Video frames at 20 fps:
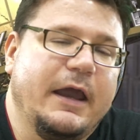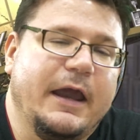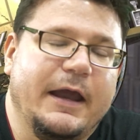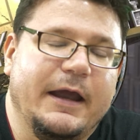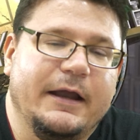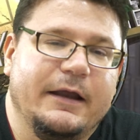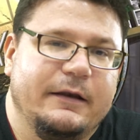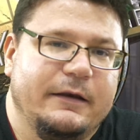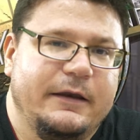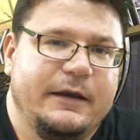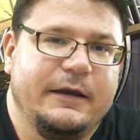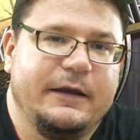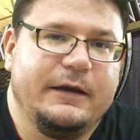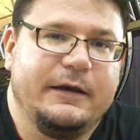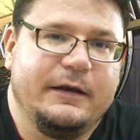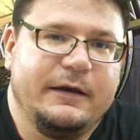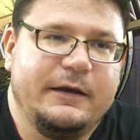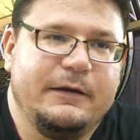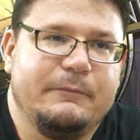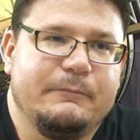and
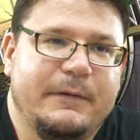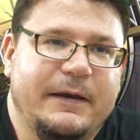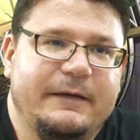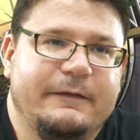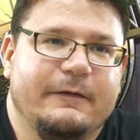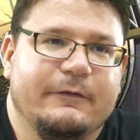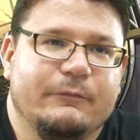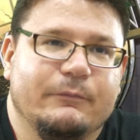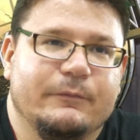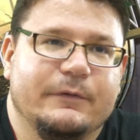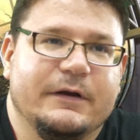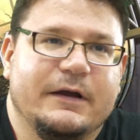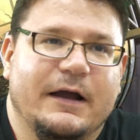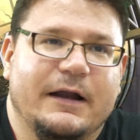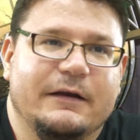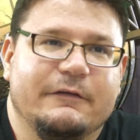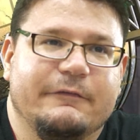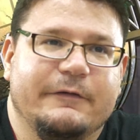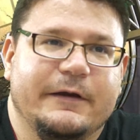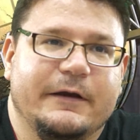he, he made this one
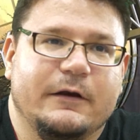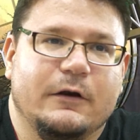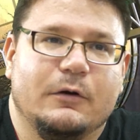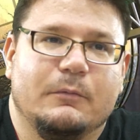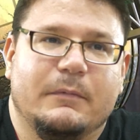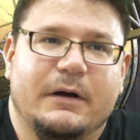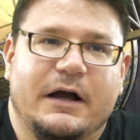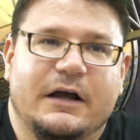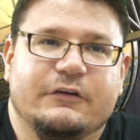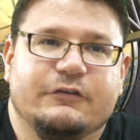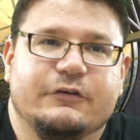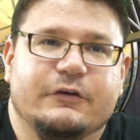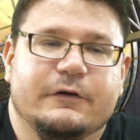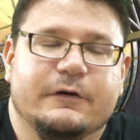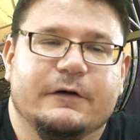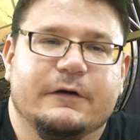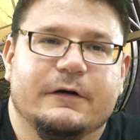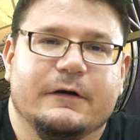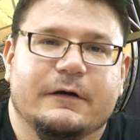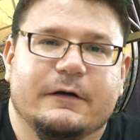kind of like an homage to
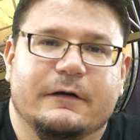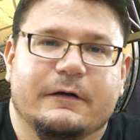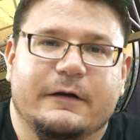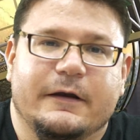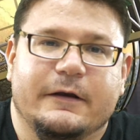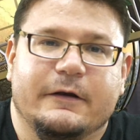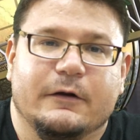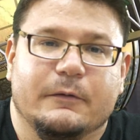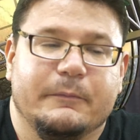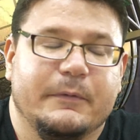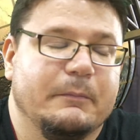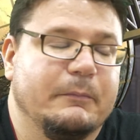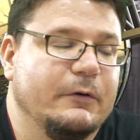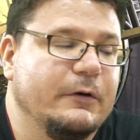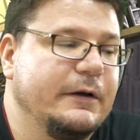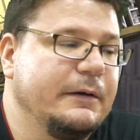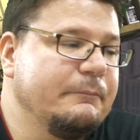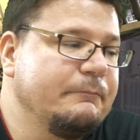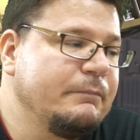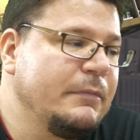her and her
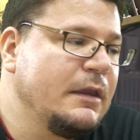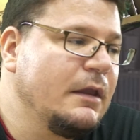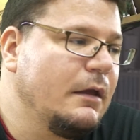memory.